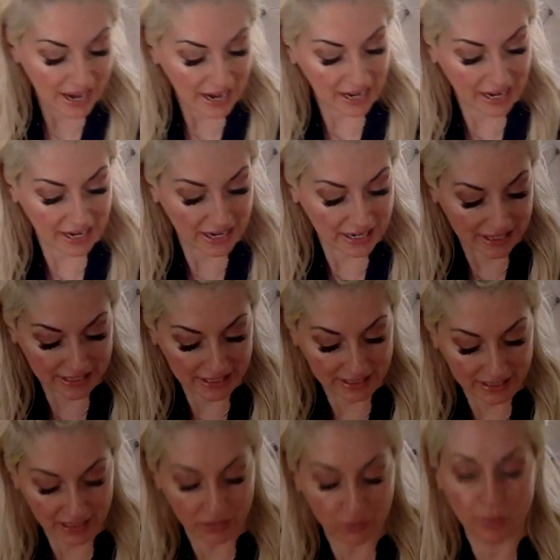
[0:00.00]

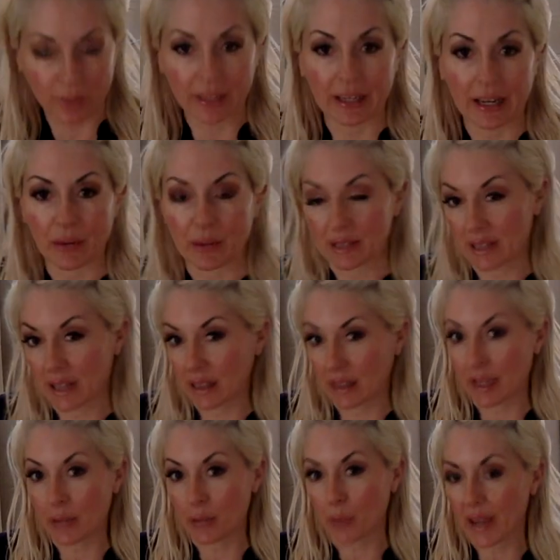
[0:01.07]
and it's really
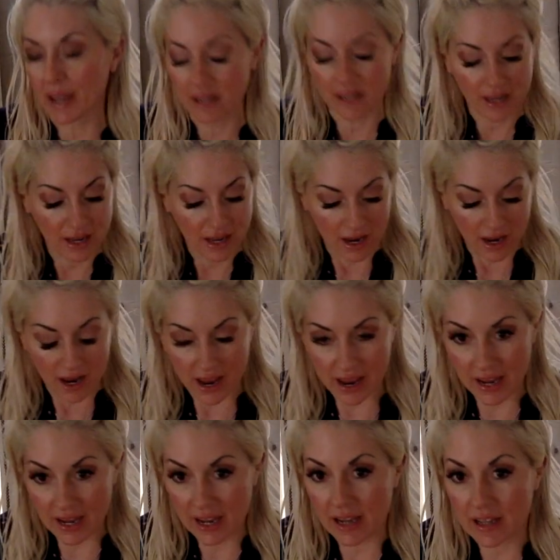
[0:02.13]
lightweight.
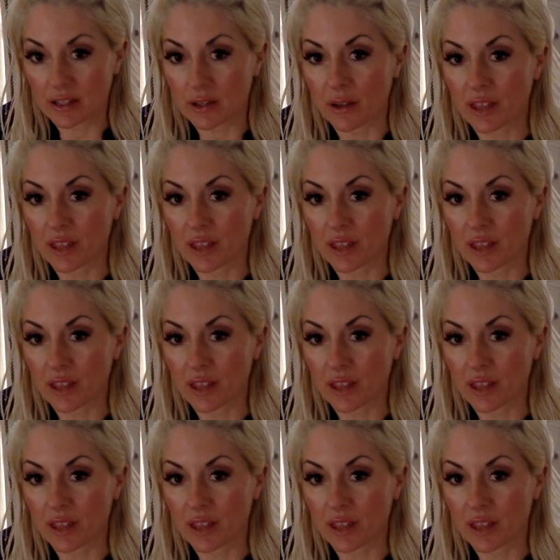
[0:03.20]
So I